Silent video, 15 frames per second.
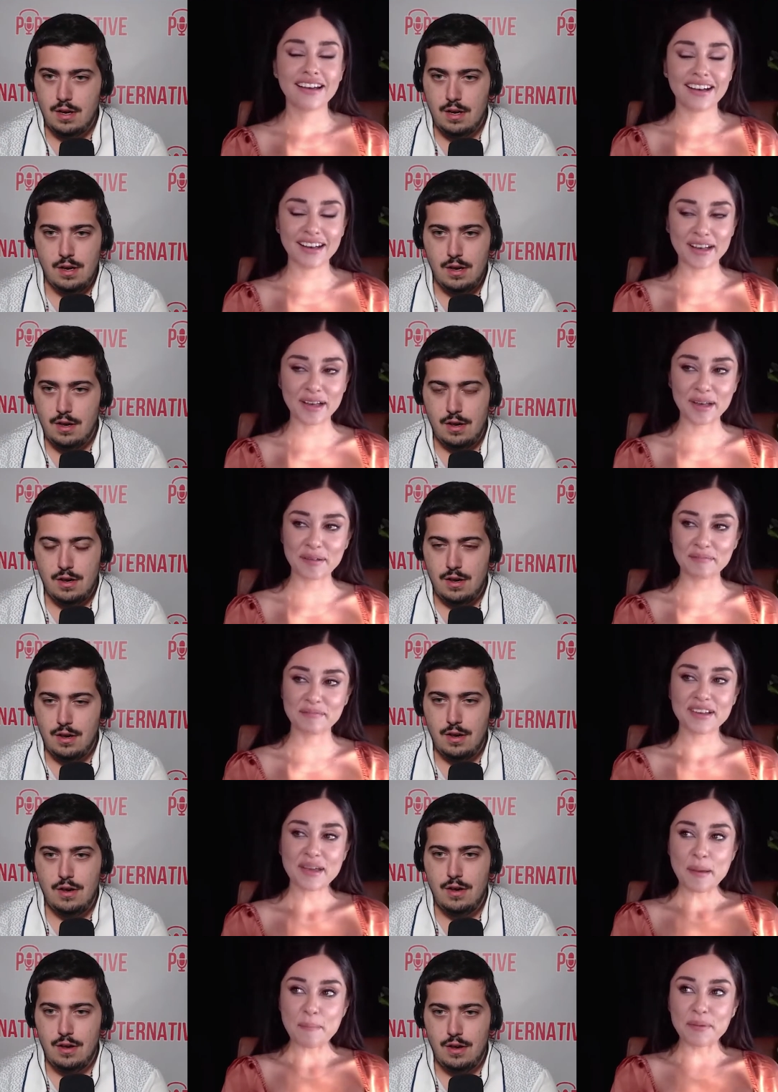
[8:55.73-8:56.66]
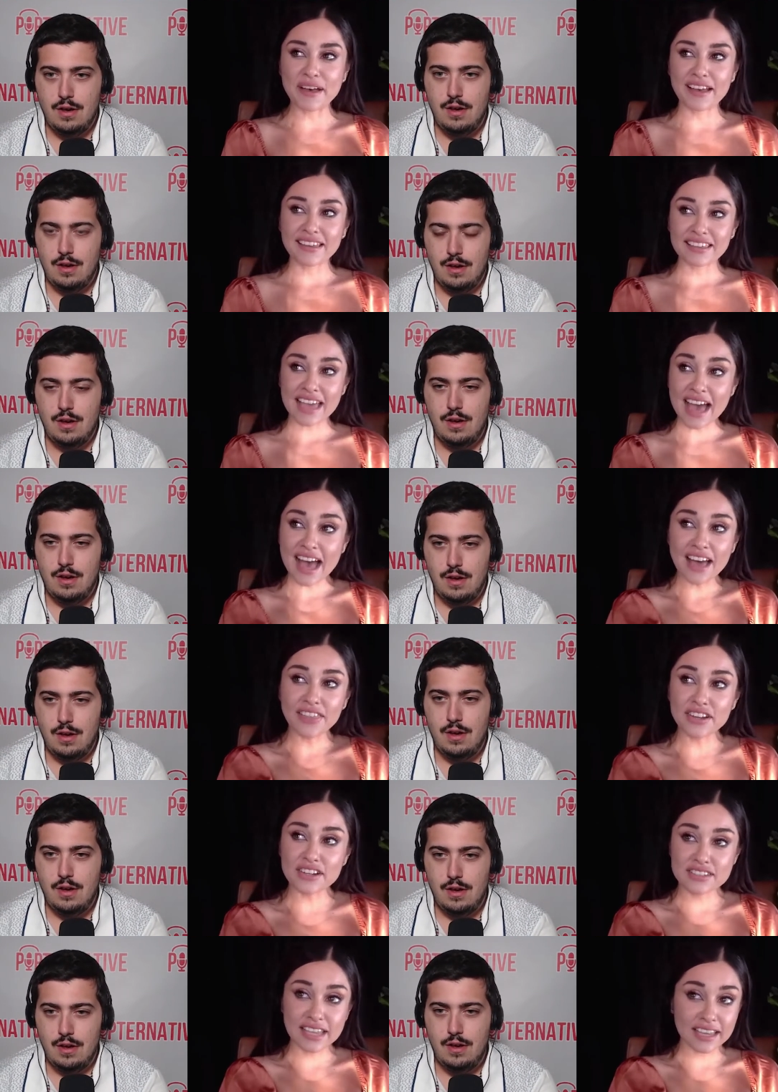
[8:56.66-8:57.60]
Speaker 1: Um, but yeah,
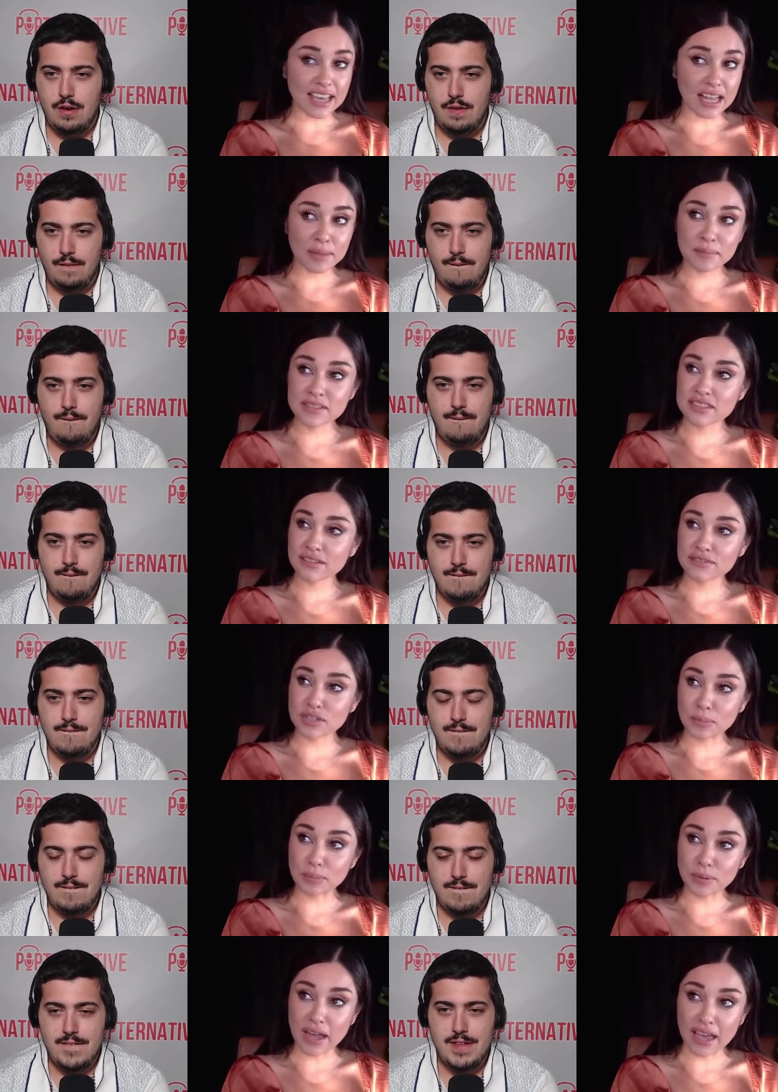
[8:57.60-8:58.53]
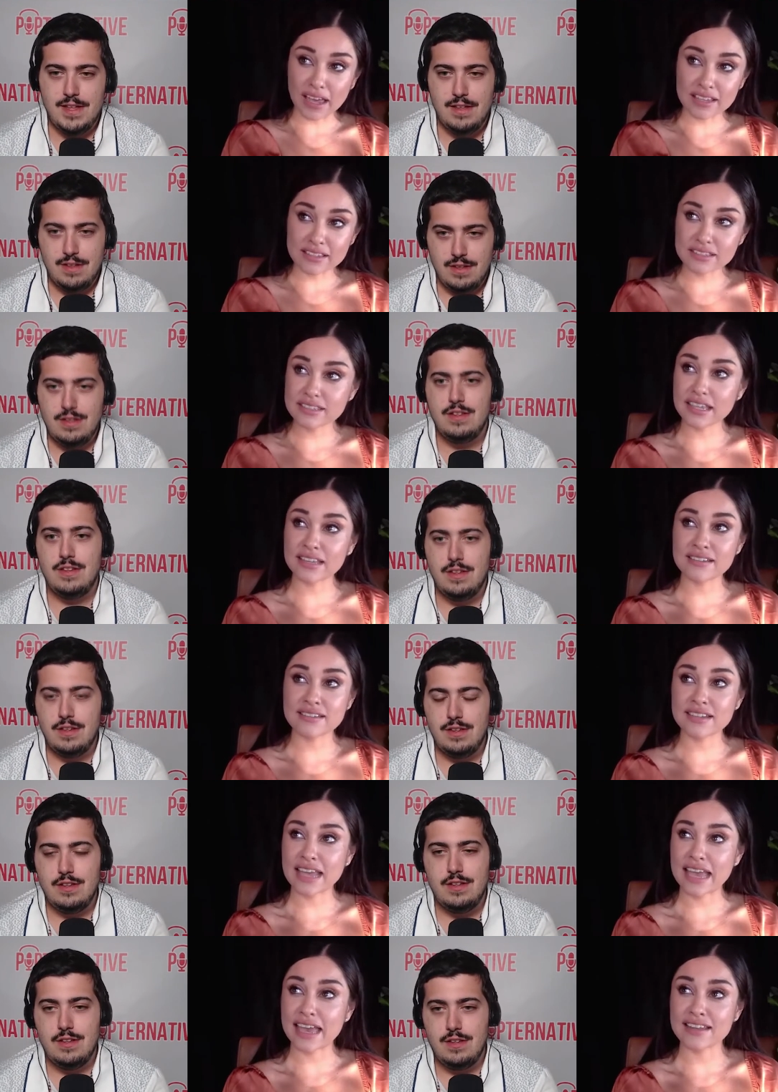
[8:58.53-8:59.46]
there's like elements of surprise,
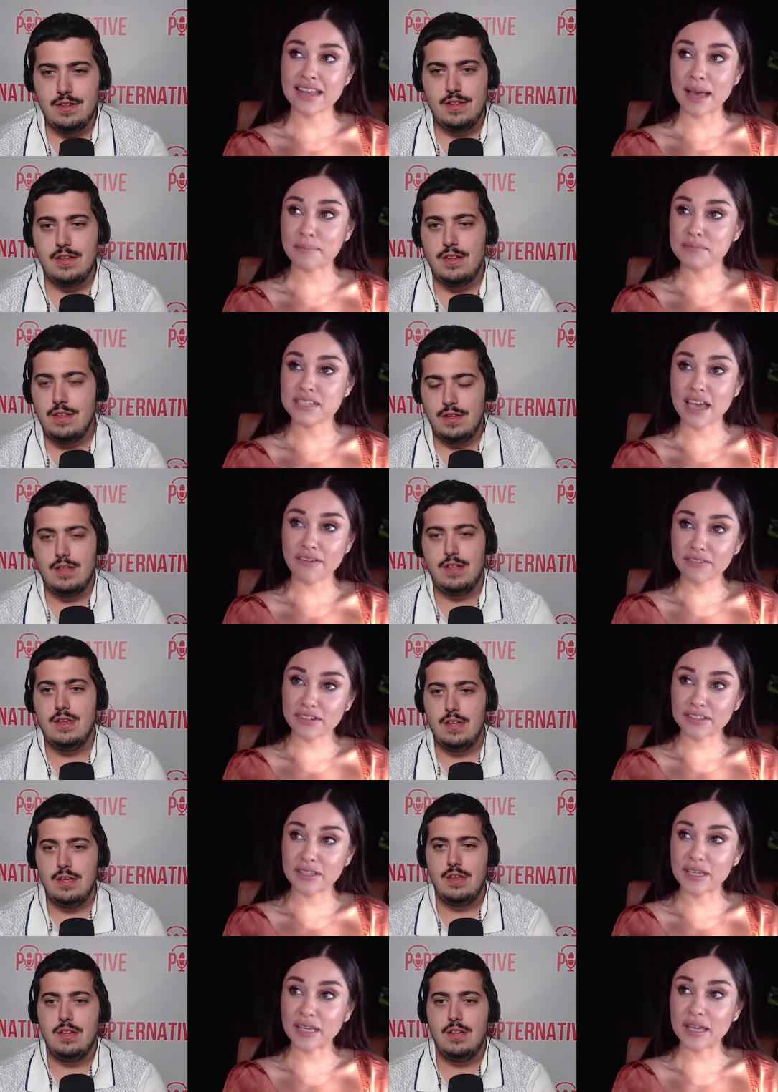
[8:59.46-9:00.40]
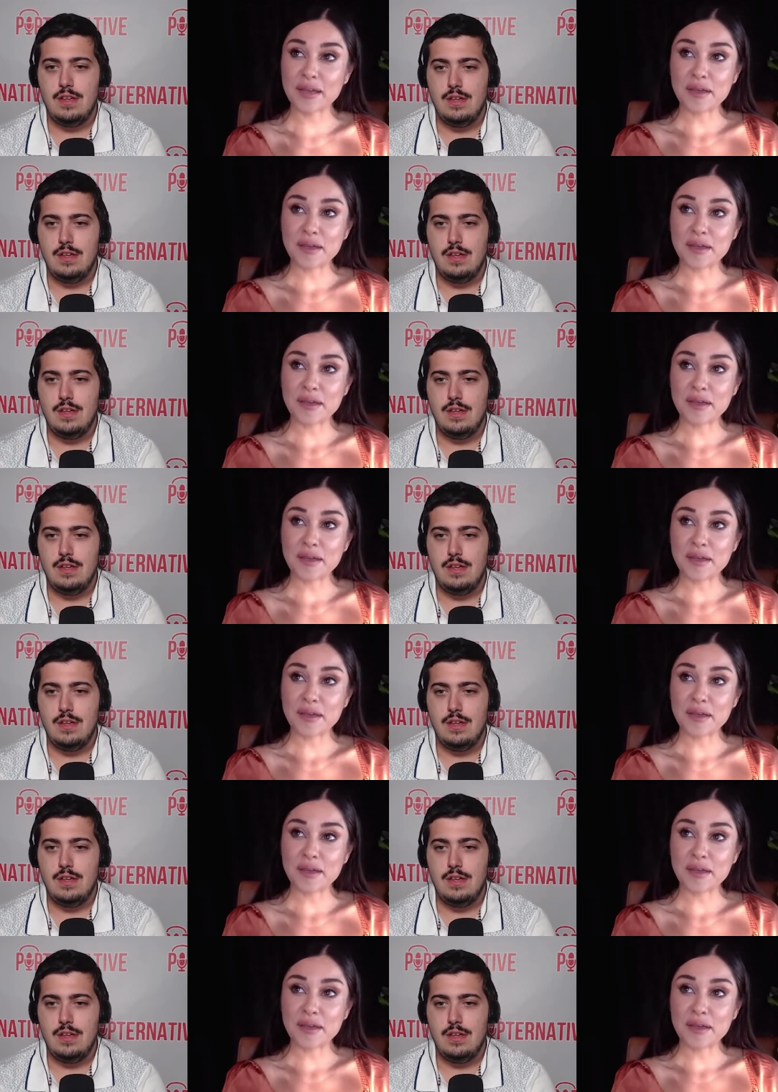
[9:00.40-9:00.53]
and and I'm definitely